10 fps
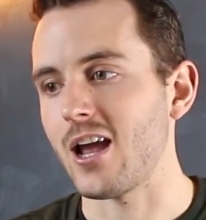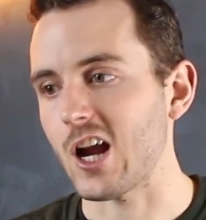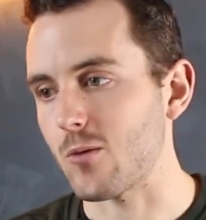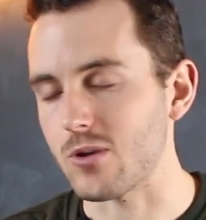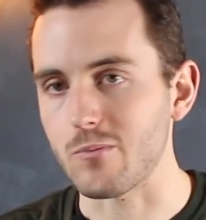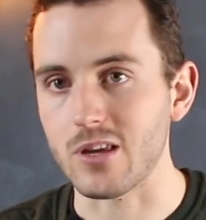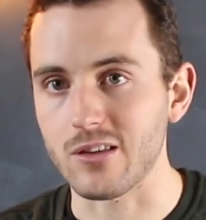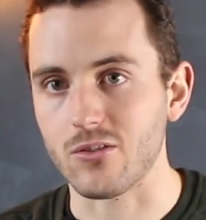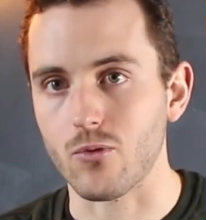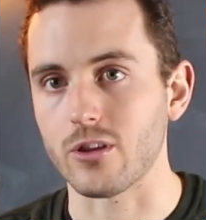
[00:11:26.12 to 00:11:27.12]
Airbnb
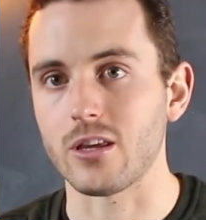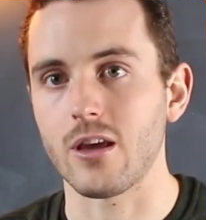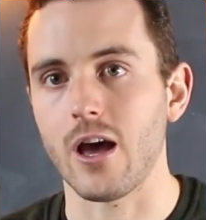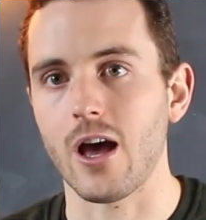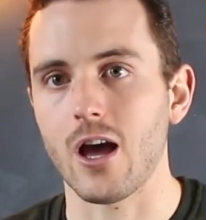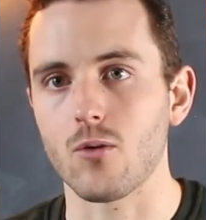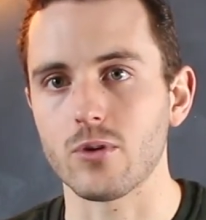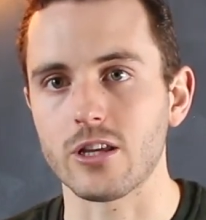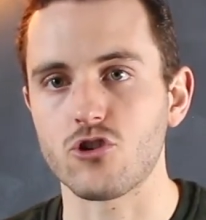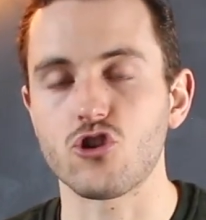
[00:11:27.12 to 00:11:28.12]
is a really uh, a
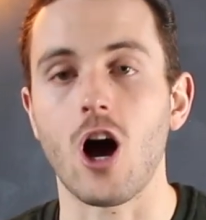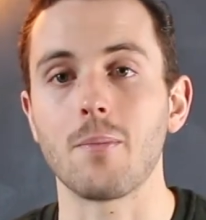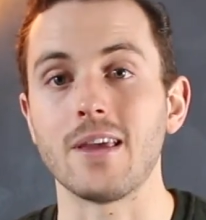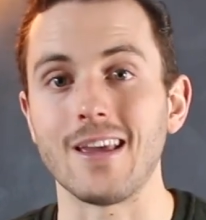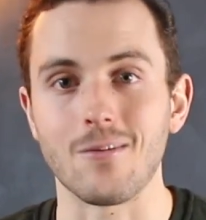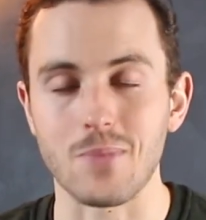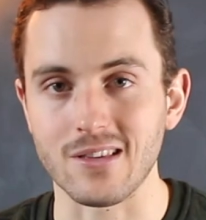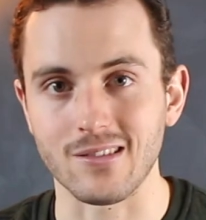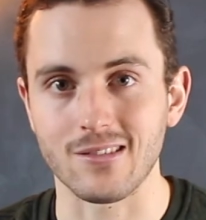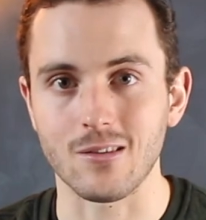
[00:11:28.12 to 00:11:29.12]
really choppy
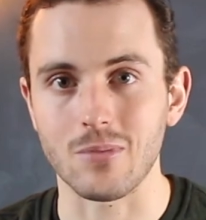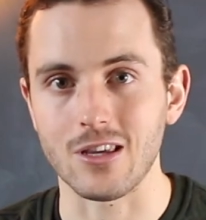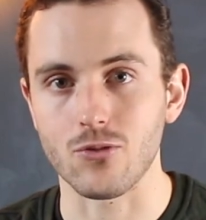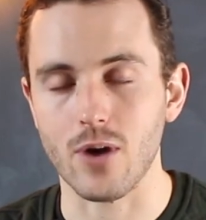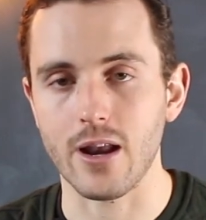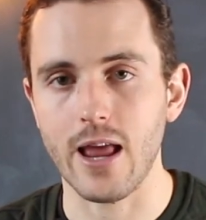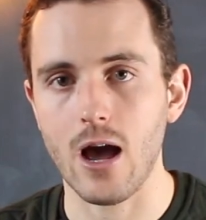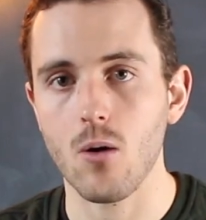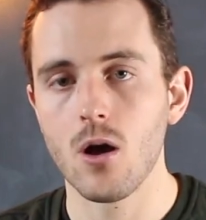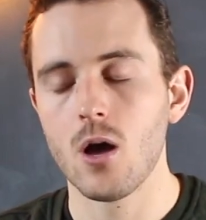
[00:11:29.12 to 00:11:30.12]
business to be in right
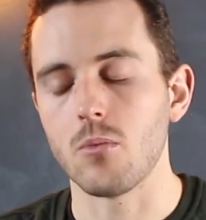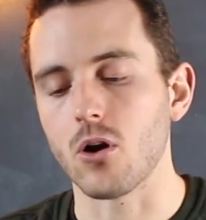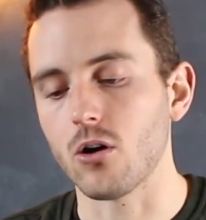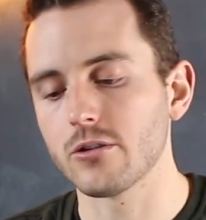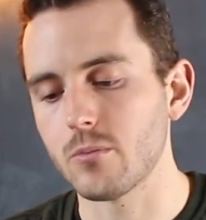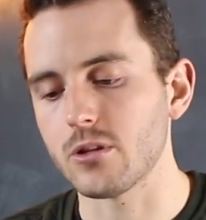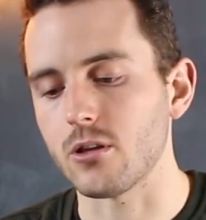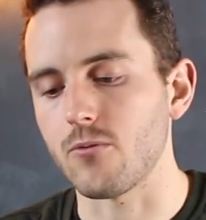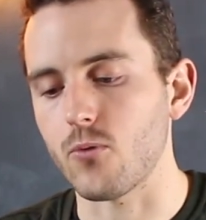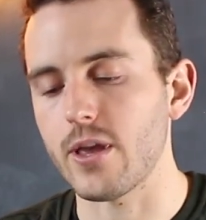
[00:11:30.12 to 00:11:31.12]
now. But
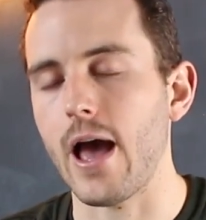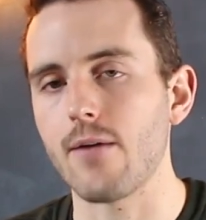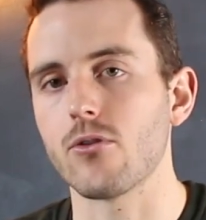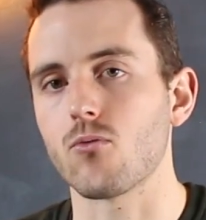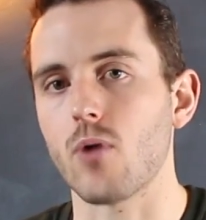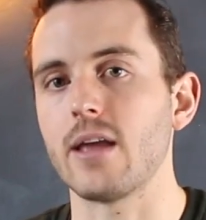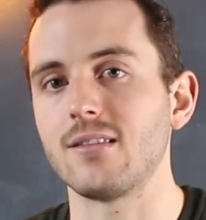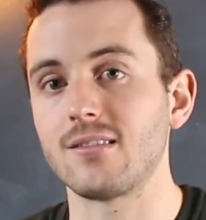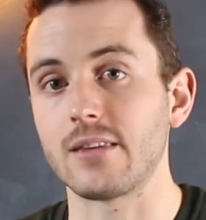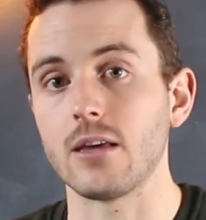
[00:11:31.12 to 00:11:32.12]
ultimately, if we have the right
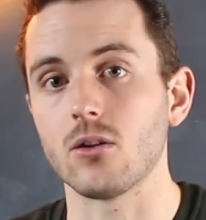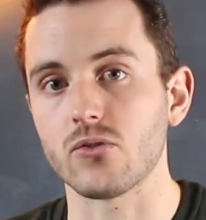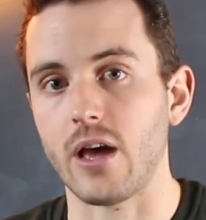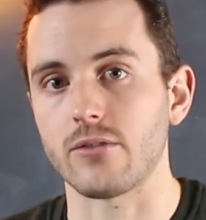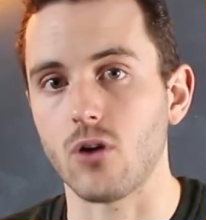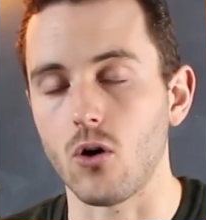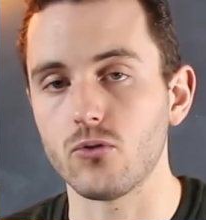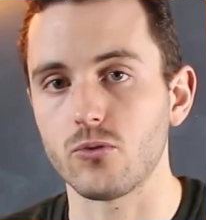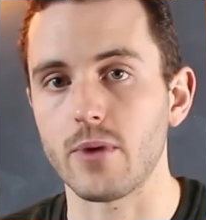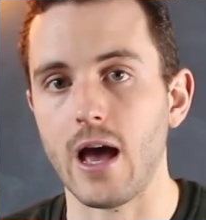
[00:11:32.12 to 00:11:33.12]
skills as
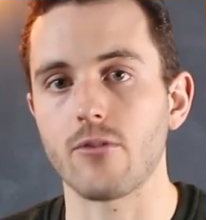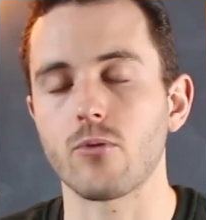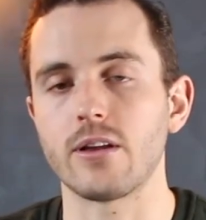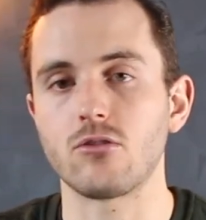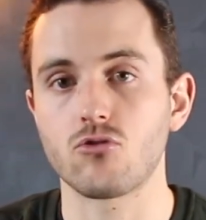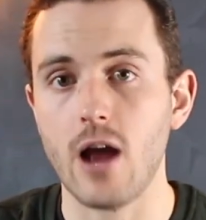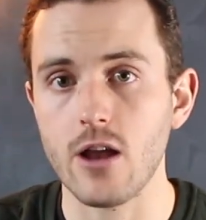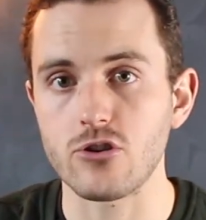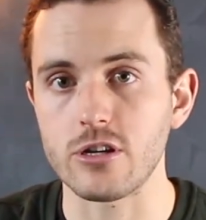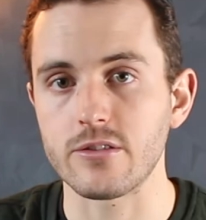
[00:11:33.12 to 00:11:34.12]
hosts and we have the right
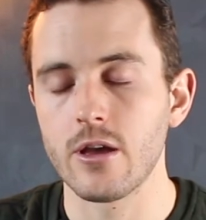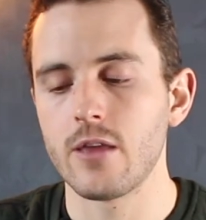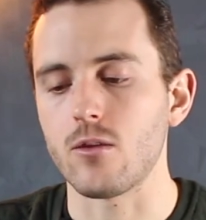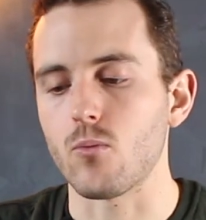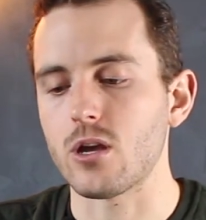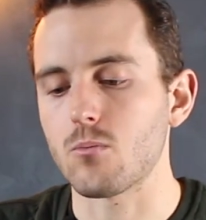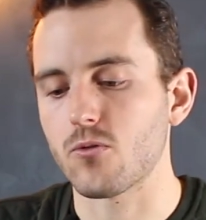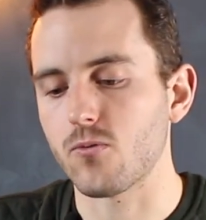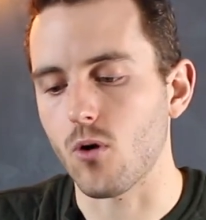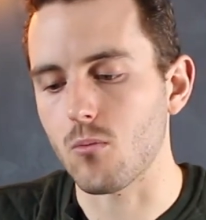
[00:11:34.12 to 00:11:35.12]
strategies, then we can
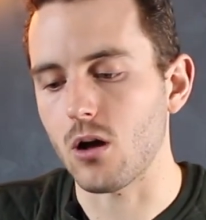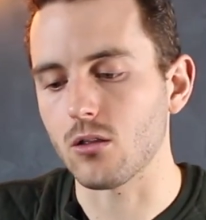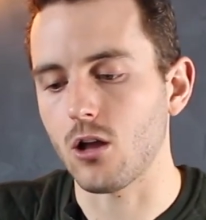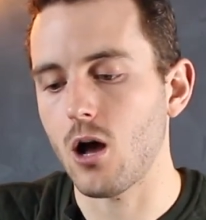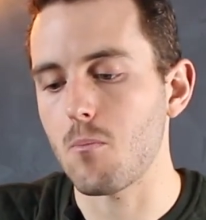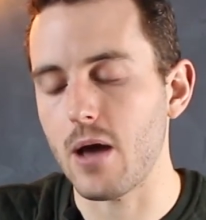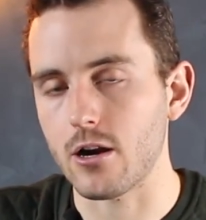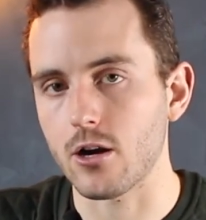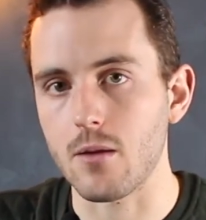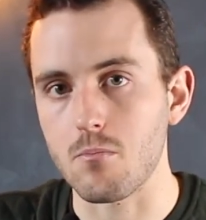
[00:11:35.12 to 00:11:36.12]
perform a lot
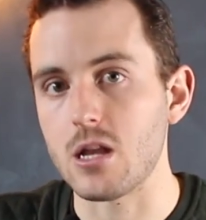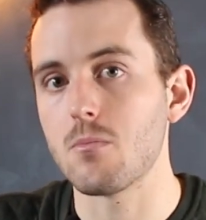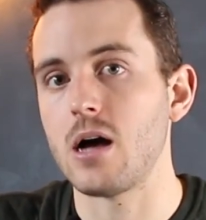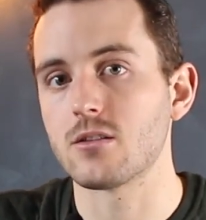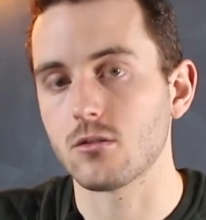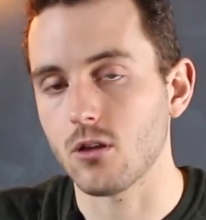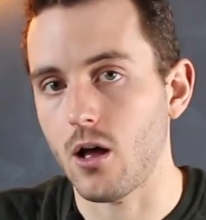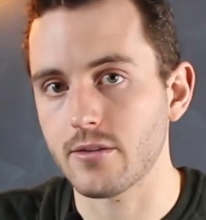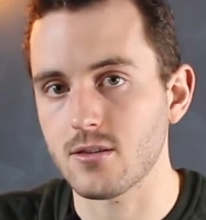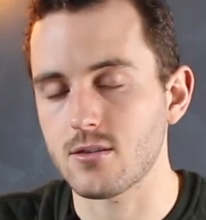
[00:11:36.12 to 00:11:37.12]
better and minimize our
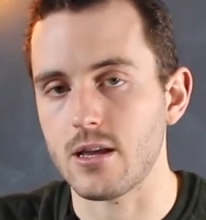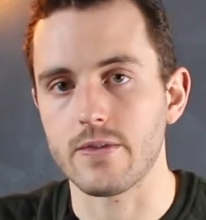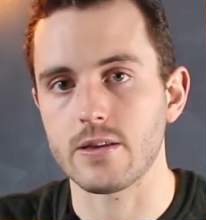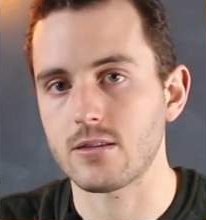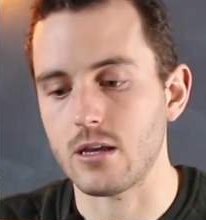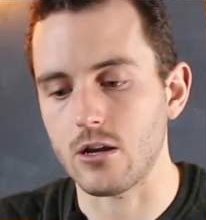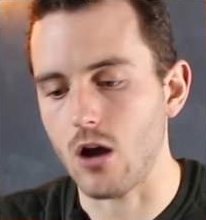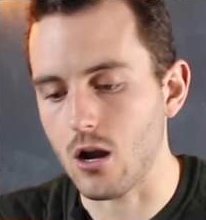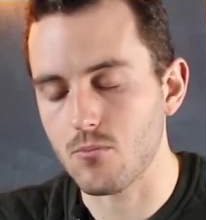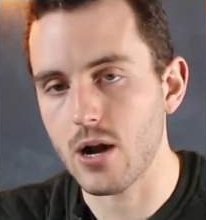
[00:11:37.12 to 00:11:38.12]
losses in this
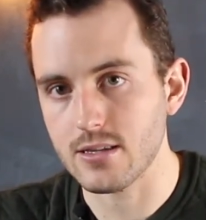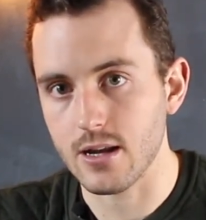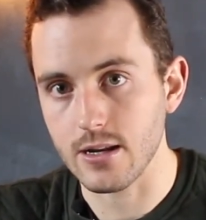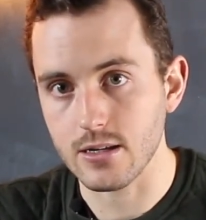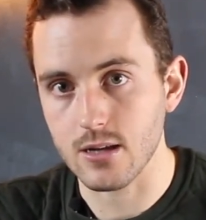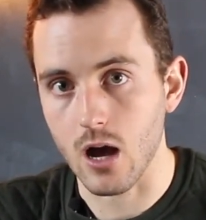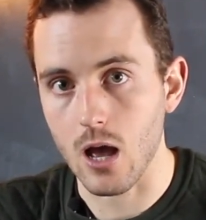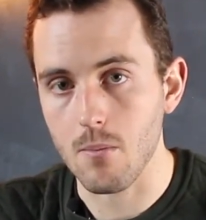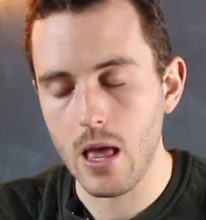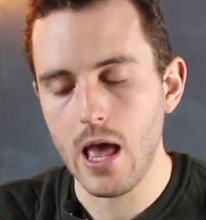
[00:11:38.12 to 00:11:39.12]
unprecedented
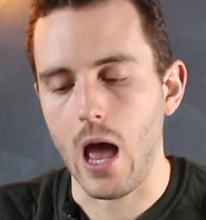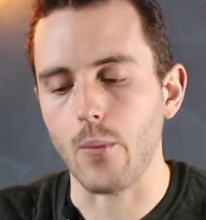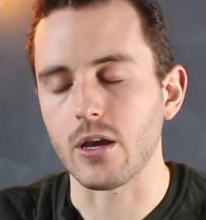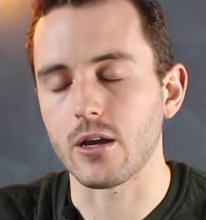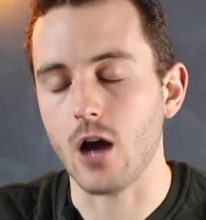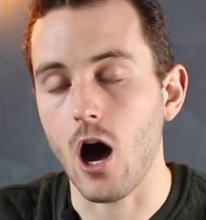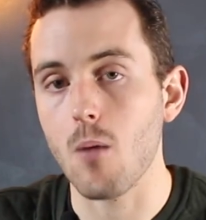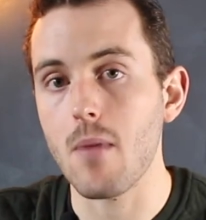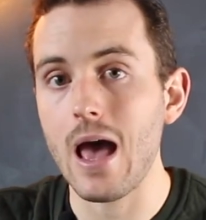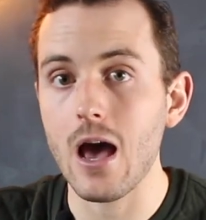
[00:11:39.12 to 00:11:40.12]
time. And we can
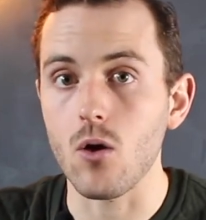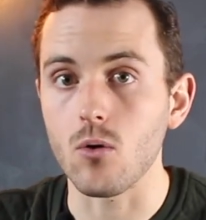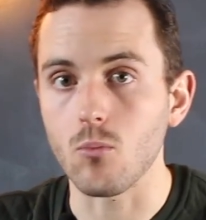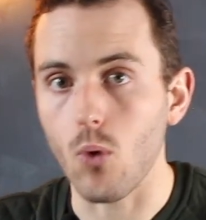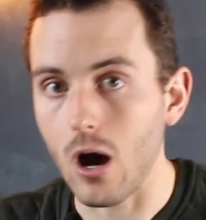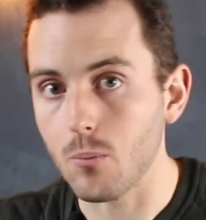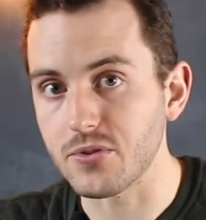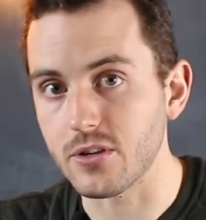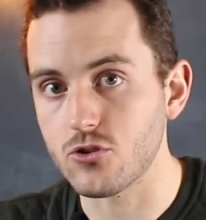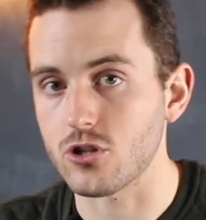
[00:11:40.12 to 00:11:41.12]
come out well
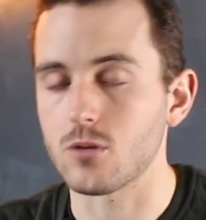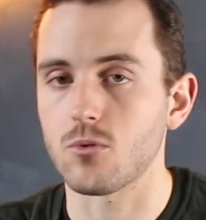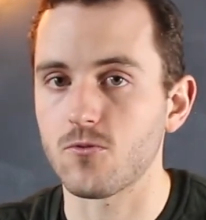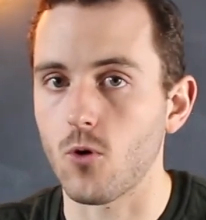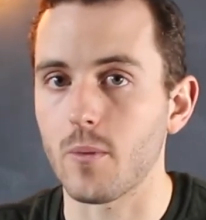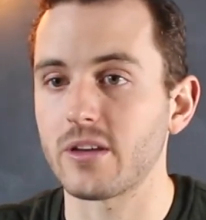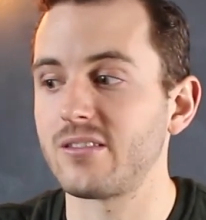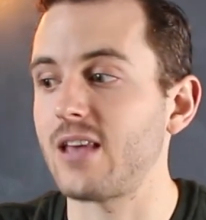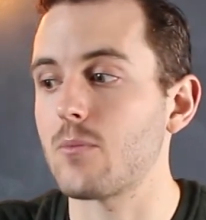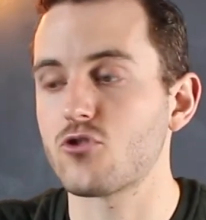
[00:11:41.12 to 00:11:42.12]
positioned to perform
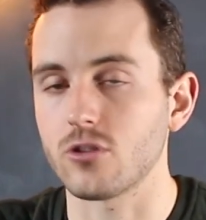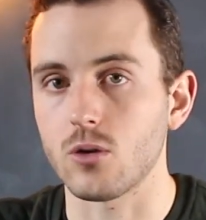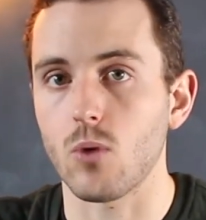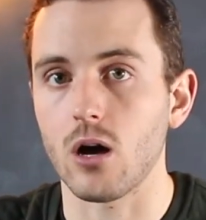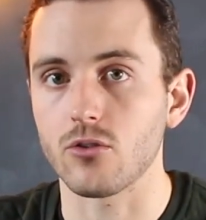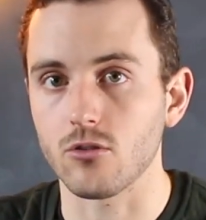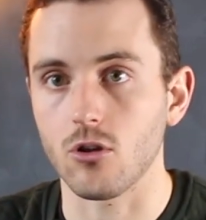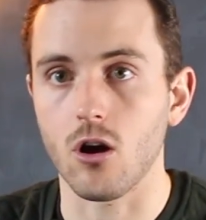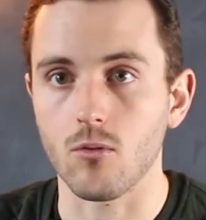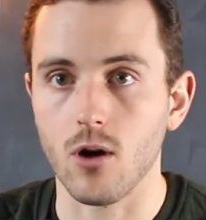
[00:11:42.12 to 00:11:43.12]
exceptionally well in the
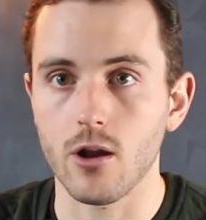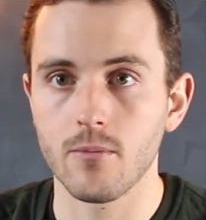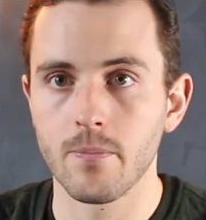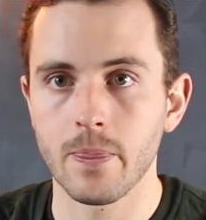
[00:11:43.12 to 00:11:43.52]
long run.